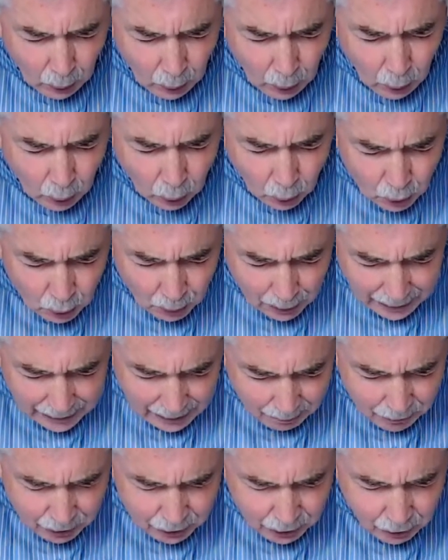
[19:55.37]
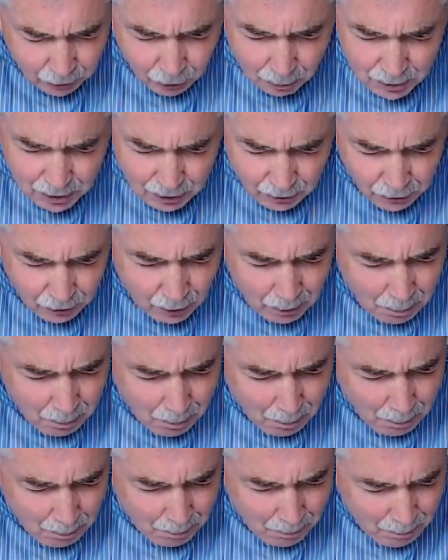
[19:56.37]
Lord, we come to you from different
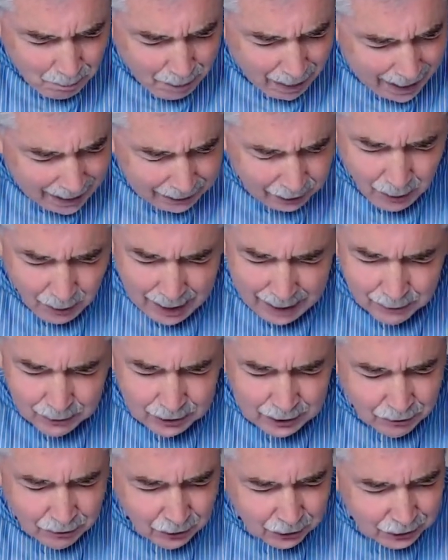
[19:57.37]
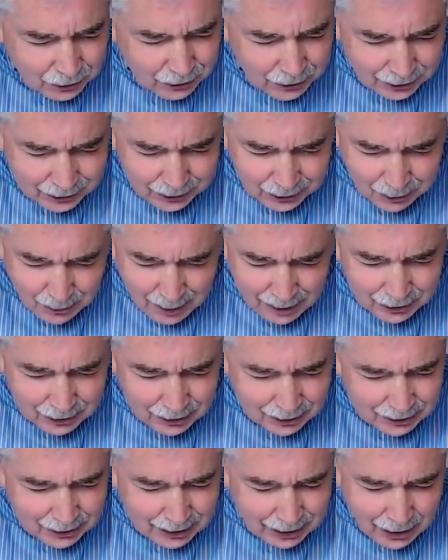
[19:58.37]
backgrounds, different
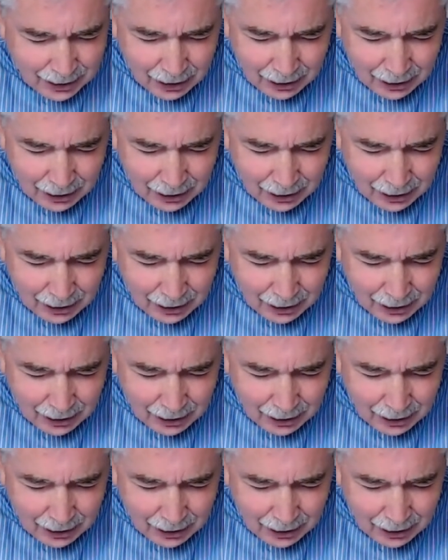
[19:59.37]
situations in our